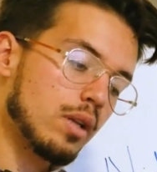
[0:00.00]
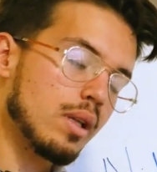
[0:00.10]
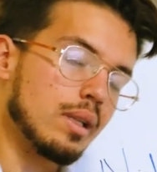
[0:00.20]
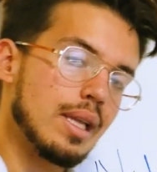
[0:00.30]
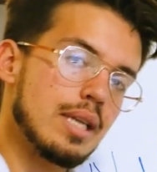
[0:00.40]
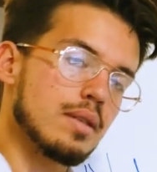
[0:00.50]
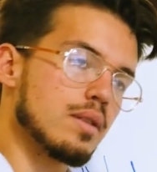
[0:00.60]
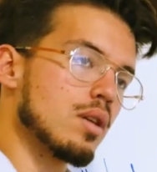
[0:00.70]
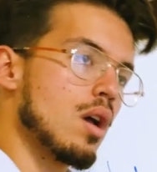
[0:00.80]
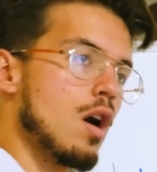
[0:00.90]
a
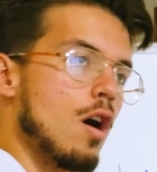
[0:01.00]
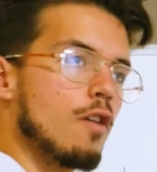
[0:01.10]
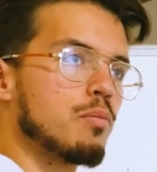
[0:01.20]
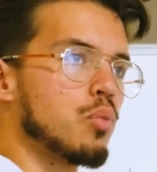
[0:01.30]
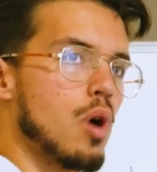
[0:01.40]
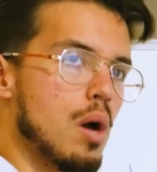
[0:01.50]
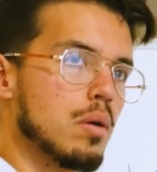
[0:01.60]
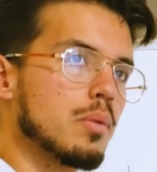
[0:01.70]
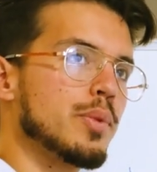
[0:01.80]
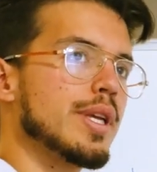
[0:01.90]
list of
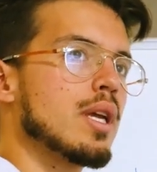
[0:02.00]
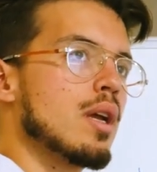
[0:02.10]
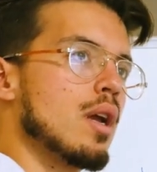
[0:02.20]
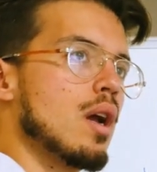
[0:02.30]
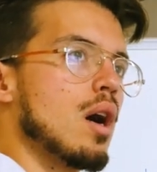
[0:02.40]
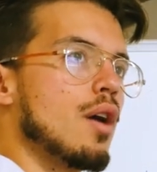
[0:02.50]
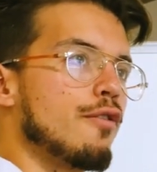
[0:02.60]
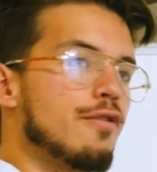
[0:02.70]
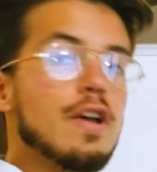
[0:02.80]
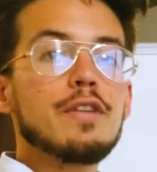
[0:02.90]
probably
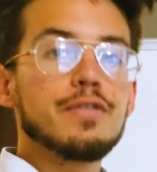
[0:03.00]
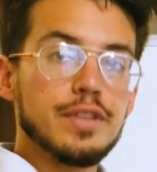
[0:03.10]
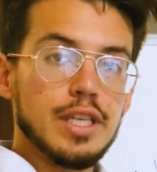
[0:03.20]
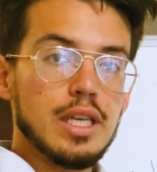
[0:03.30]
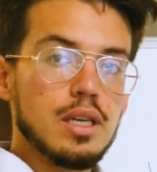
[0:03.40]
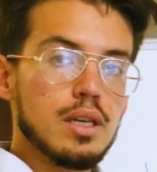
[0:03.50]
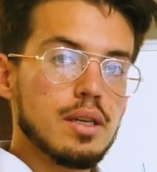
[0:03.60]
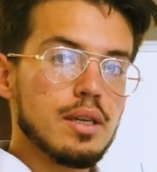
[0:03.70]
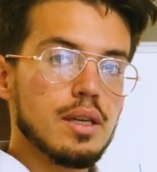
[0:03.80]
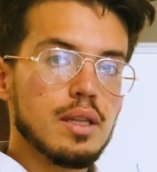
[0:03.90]
50
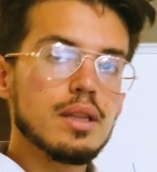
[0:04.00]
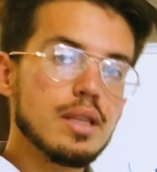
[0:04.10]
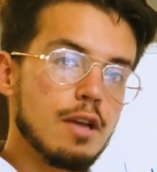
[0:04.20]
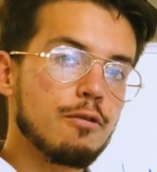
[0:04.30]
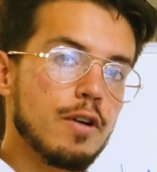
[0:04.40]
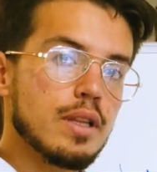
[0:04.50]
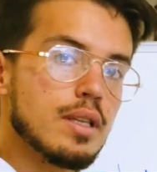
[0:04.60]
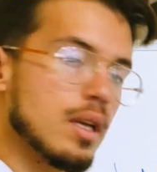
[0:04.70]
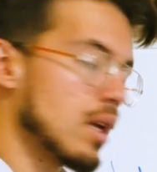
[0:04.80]
different